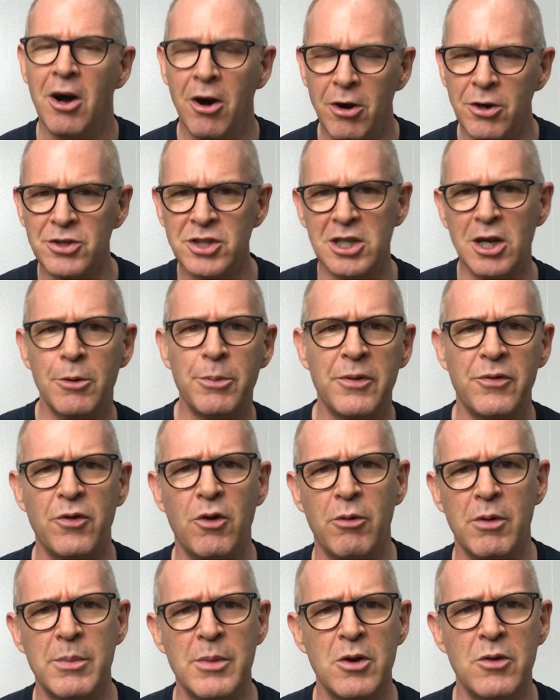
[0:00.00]
Also,
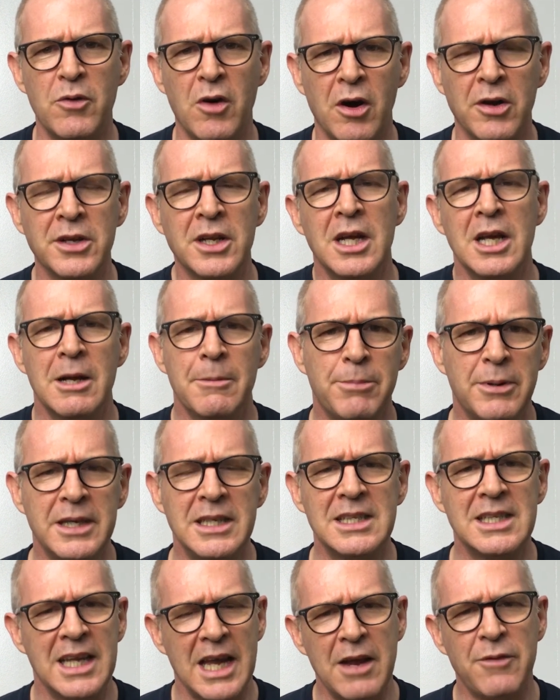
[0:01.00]
before we move on,
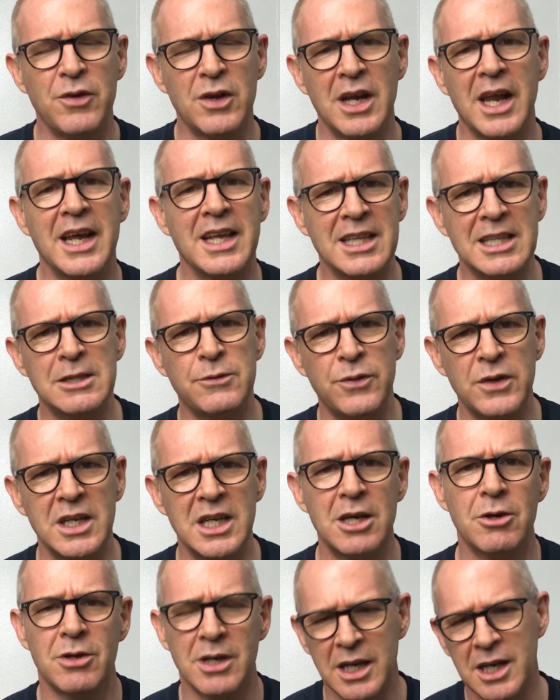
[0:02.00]
please, if you like this
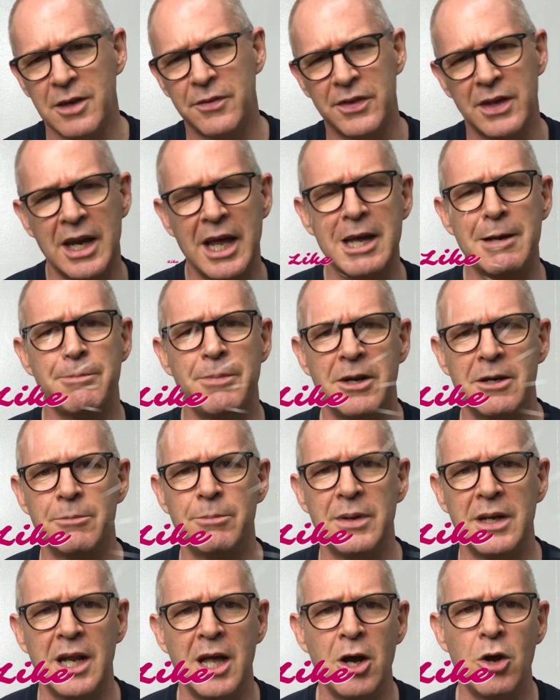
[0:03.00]
video, click on the like button
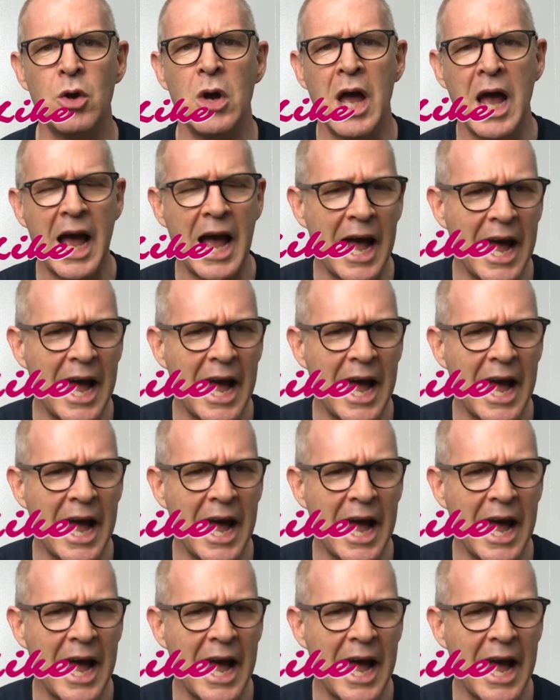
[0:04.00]
below.